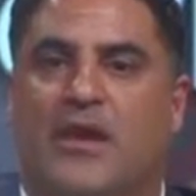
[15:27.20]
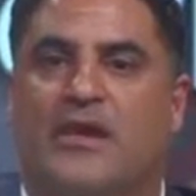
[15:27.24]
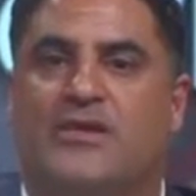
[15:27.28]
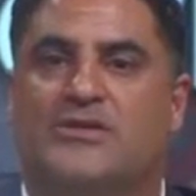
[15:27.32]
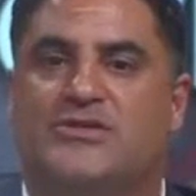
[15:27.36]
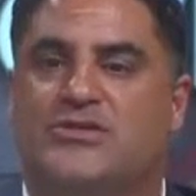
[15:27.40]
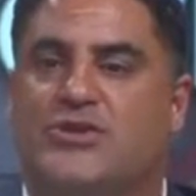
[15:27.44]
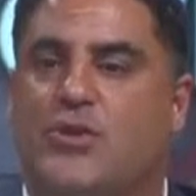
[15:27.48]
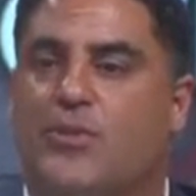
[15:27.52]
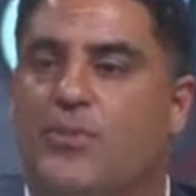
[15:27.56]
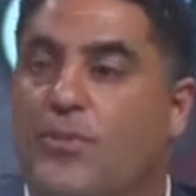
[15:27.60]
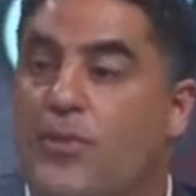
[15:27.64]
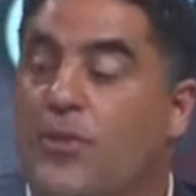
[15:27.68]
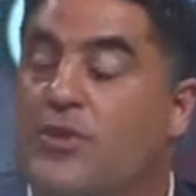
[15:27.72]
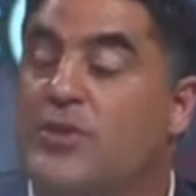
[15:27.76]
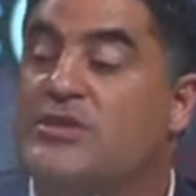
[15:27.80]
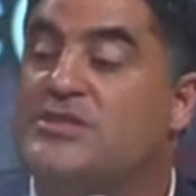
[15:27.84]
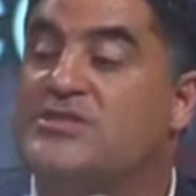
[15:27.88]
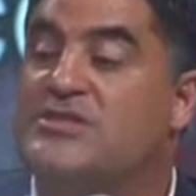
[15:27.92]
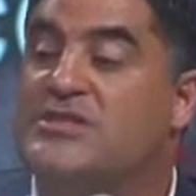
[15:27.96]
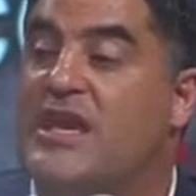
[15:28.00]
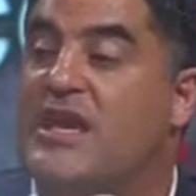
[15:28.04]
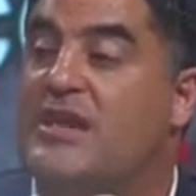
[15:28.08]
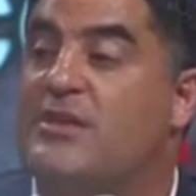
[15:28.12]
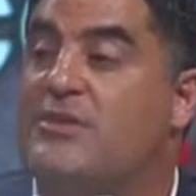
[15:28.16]
And so Bernie
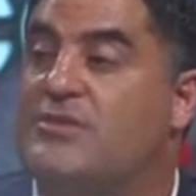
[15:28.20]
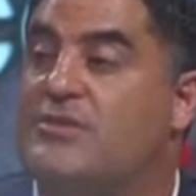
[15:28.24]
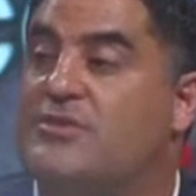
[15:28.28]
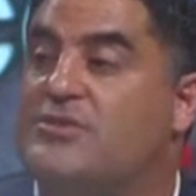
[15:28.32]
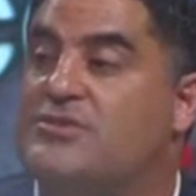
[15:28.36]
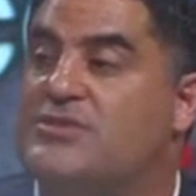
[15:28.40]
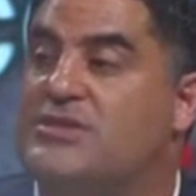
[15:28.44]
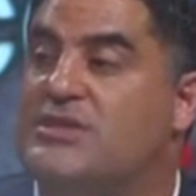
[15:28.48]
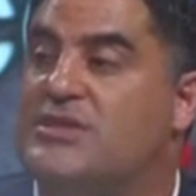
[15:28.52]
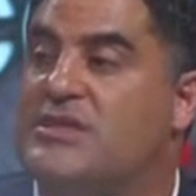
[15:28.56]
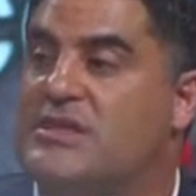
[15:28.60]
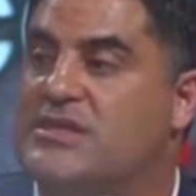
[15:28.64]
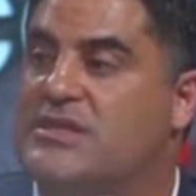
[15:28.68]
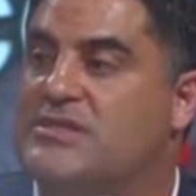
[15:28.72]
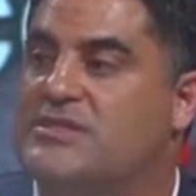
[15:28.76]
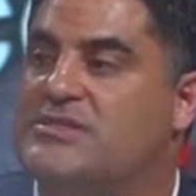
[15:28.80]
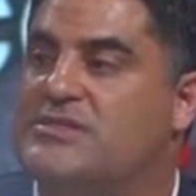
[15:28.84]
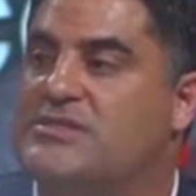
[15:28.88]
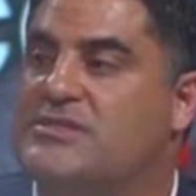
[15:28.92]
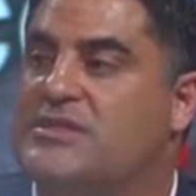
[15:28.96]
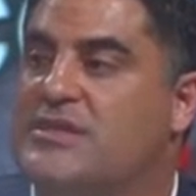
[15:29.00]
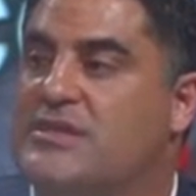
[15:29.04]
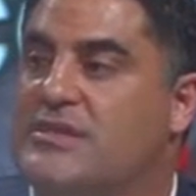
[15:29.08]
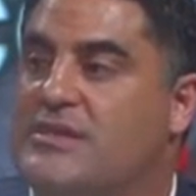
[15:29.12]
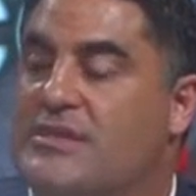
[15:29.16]
Sanders
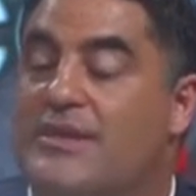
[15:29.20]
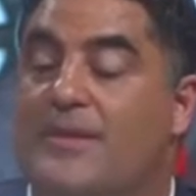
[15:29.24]
is